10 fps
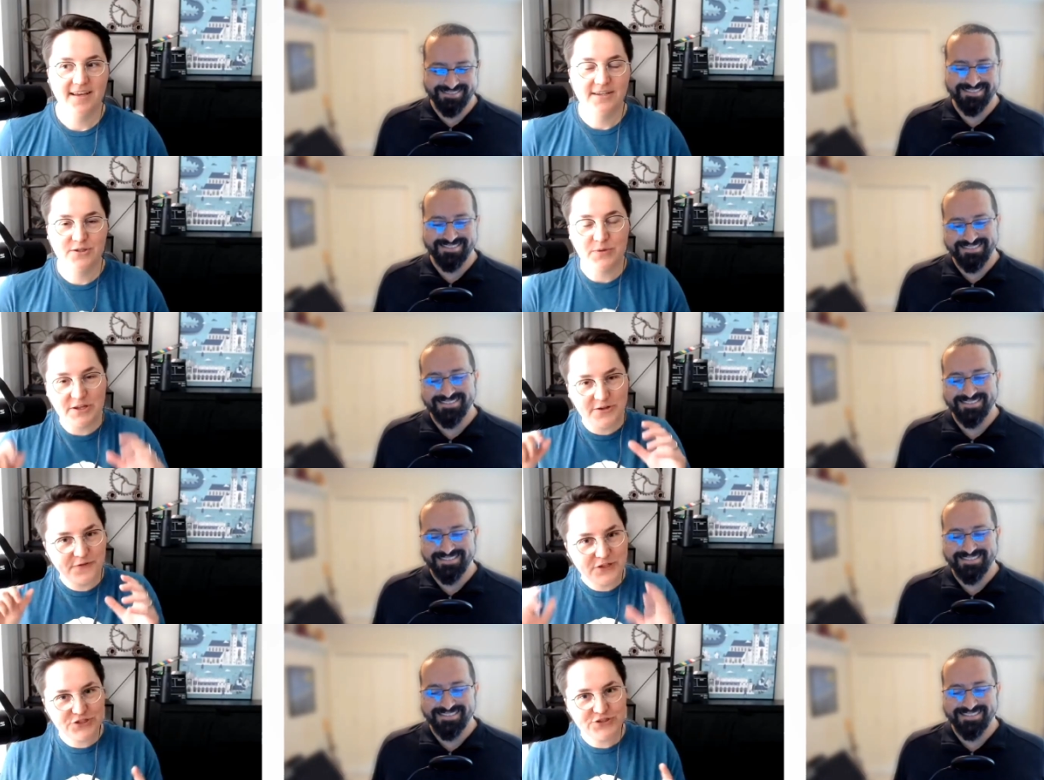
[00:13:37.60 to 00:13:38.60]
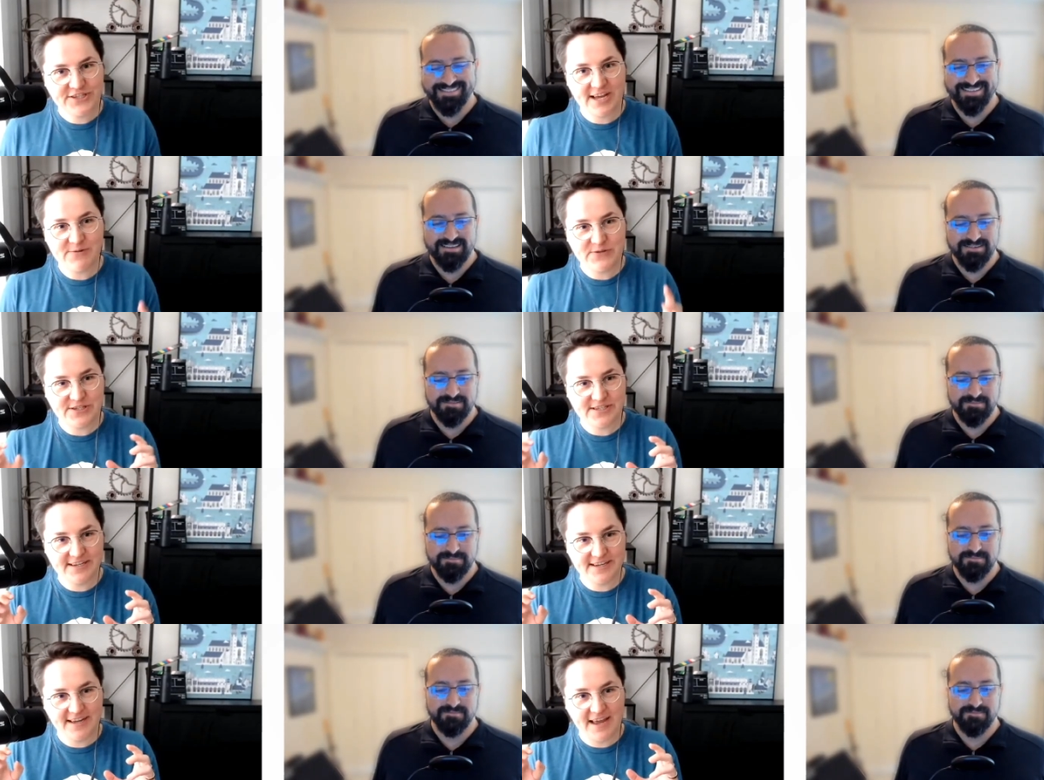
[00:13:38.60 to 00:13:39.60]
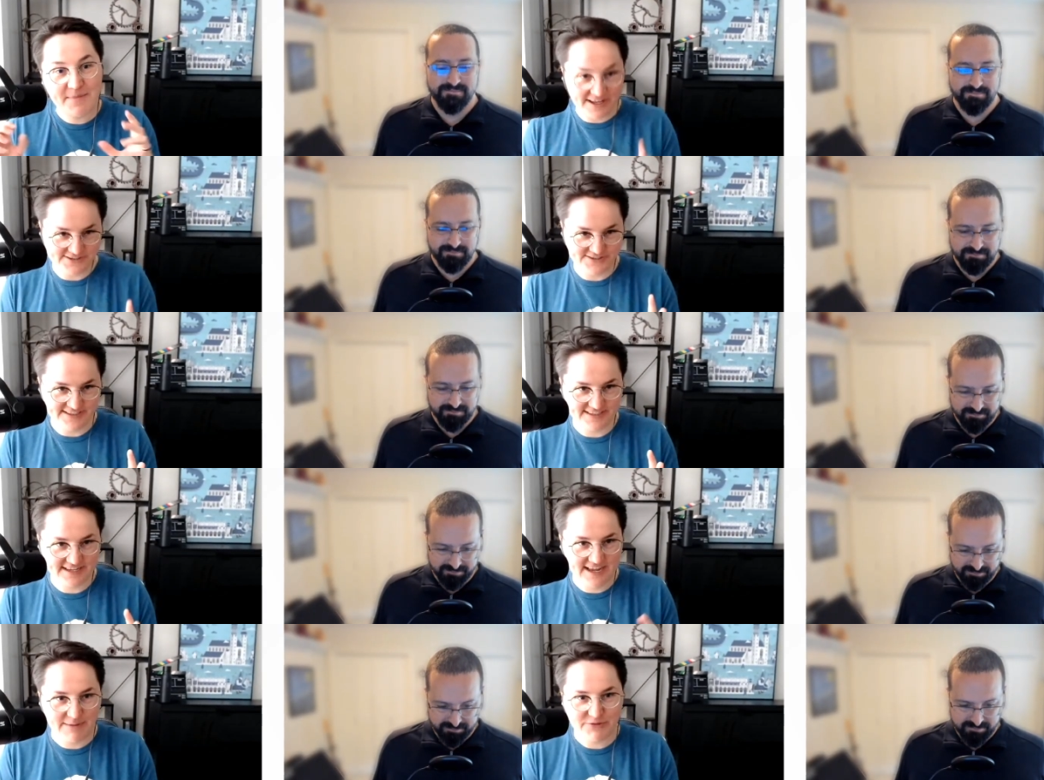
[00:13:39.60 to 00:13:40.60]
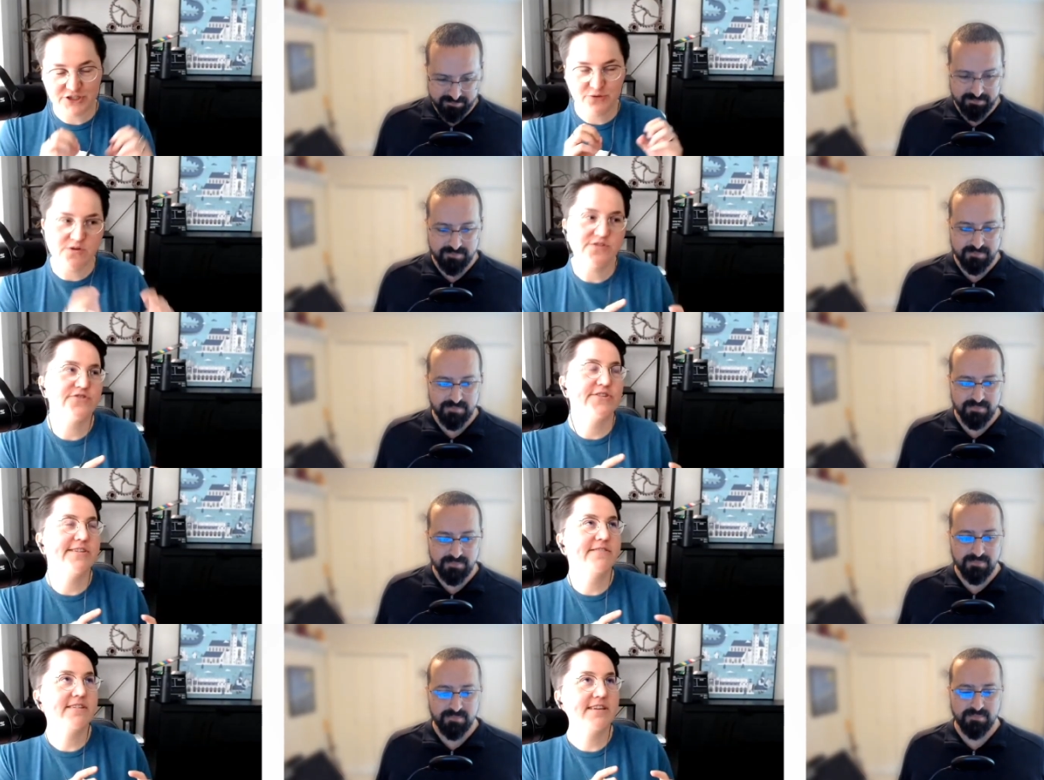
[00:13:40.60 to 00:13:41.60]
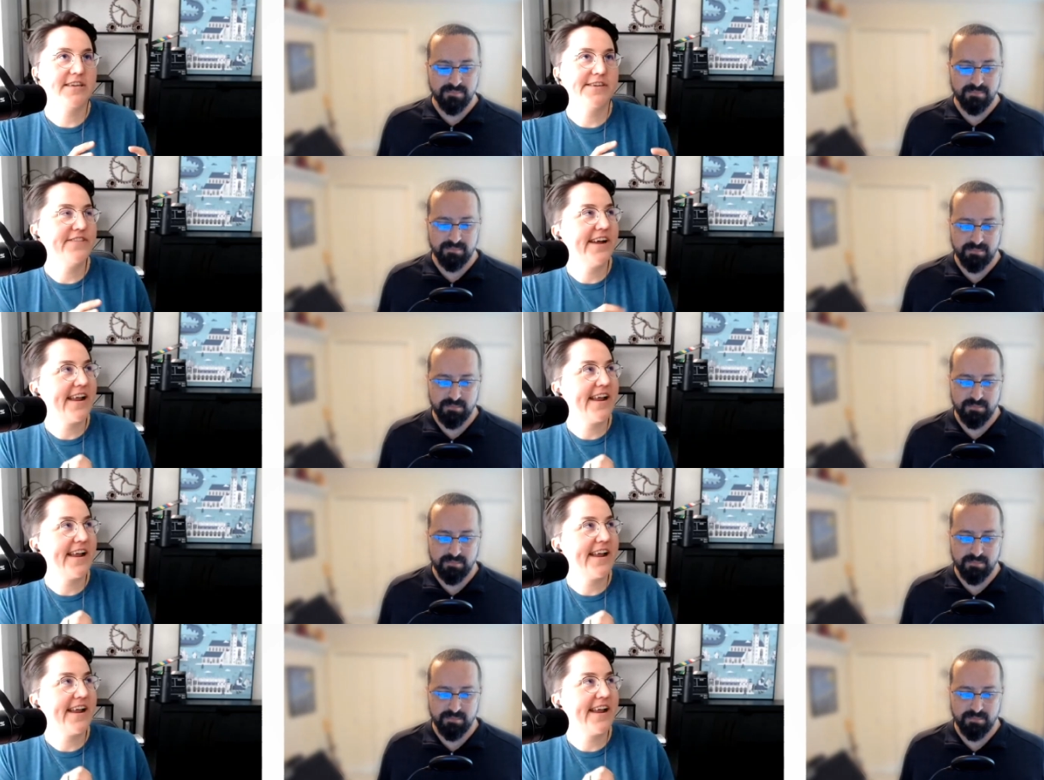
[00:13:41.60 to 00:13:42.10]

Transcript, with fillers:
Speaker 1: So the feature sounds amazing. I'm just wondering if there